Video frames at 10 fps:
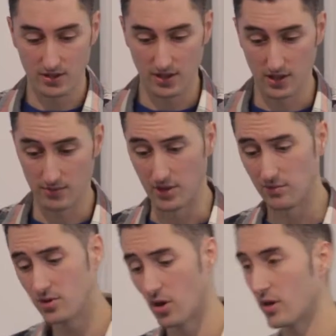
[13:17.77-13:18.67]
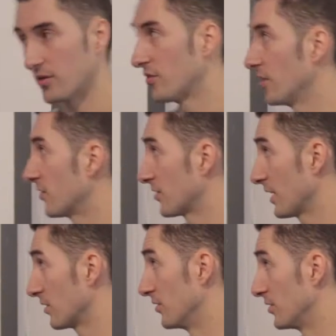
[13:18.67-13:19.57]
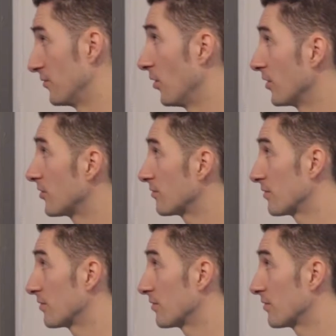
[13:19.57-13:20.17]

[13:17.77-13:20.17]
Denial of a service attack on the device,